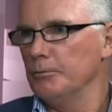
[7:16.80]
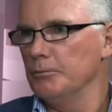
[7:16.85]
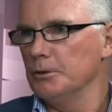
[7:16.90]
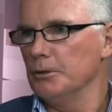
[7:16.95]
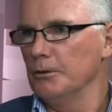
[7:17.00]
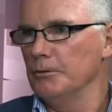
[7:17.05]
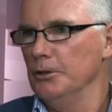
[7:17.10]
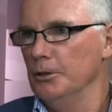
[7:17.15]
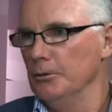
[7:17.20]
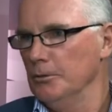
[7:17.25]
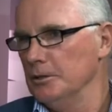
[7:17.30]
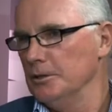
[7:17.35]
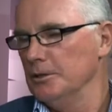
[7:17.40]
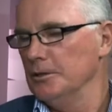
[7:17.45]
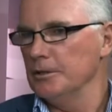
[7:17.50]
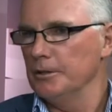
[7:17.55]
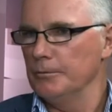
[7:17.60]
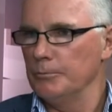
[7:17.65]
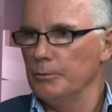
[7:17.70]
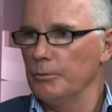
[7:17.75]
sort of
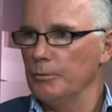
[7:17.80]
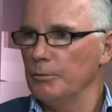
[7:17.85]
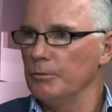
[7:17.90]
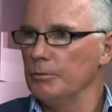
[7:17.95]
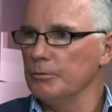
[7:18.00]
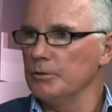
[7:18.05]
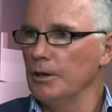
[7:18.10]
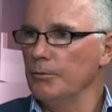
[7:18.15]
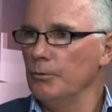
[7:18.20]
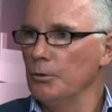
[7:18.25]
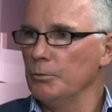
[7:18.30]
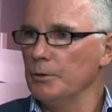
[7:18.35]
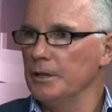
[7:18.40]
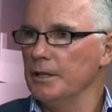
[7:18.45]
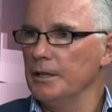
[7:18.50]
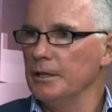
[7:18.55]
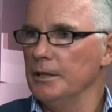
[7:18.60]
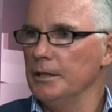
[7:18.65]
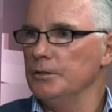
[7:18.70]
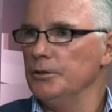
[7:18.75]
nuances and so forth
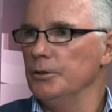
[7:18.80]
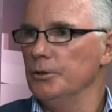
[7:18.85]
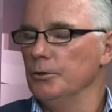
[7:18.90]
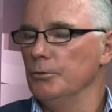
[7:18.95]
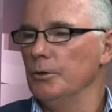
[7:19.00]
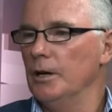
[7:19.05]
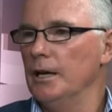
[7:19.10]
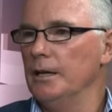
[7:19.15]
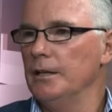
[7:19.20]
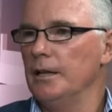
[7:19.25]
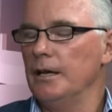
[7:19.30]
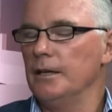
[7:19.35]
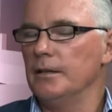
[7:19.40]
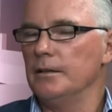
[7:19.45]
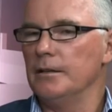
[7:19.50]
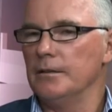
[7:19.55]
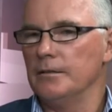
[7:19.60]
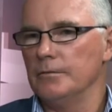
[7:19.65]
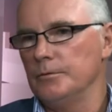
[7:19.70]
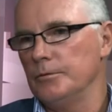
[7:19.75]
with the issue, and
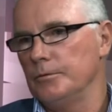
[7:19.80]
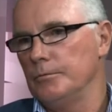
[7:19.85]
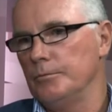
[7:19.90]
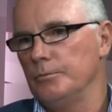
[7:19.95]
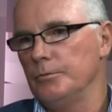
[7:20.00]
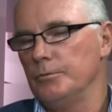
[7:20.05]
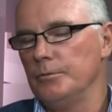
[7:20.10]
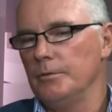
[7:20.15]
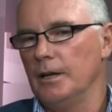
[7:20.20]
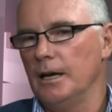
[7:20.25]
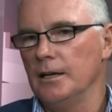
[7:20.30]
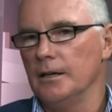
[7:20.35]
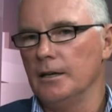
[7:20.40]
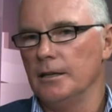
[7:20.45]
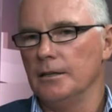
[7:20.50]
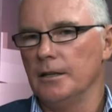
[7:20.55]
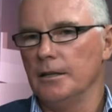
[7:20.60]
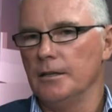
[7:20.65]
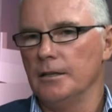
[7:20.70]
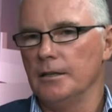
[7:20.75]
then
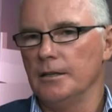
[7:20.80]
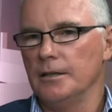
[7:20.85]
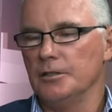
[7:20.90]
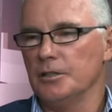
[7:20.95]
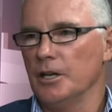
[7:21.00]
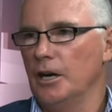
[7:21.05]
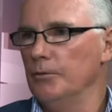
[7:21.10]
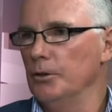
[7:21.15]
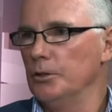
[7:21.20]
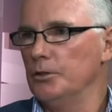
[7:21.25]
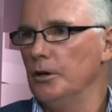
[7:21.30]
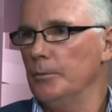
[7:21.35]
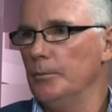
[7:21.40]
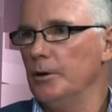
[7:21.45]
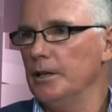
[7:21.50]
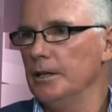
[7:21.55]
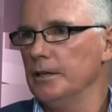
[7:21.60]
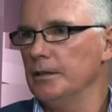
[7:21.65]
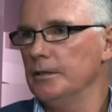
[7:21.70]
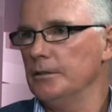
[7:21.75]
this over the top,
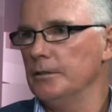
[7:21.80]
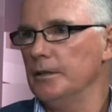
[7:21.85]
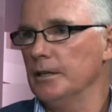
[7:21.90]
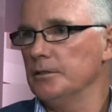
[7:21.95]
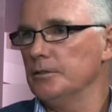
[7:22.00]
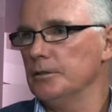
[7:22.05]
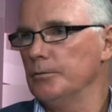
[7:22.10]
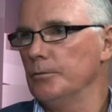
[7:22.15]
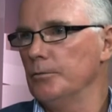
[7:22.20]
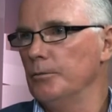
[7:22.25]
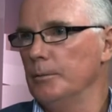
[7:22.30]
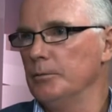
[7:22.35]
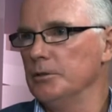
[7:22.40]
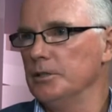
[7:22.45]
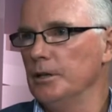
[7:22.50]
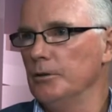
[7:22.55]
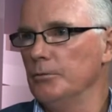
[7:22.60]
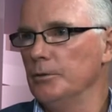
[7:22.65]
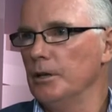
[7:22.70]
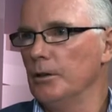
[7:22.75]
I think, does
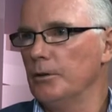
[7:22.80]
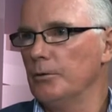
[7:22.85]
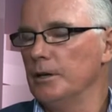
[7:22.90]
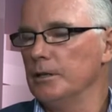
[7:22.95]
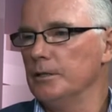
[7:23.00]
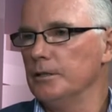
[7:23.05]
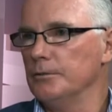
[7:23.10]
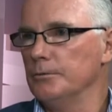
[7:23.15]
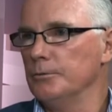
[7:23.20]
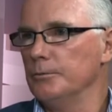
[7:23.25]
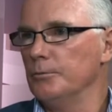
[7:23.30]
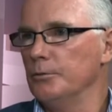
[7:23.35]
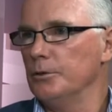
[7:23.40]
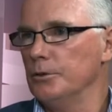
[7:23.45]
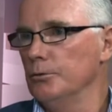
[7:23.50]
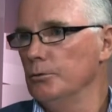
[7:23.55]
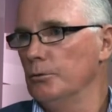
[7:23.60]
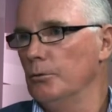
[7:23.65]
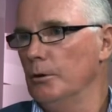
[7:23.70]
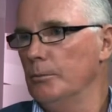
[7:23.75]
represent a real threat
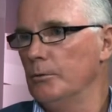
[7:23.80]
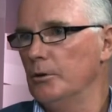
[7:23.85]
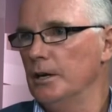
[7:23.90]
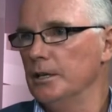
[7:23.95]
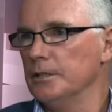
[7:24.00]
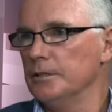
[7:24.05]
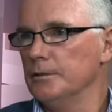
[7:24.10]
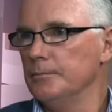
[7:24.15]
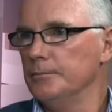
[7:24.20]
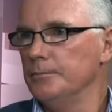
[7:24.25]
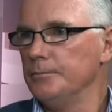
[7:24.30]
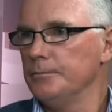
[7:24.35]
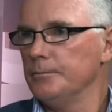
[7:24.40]
to cooperation.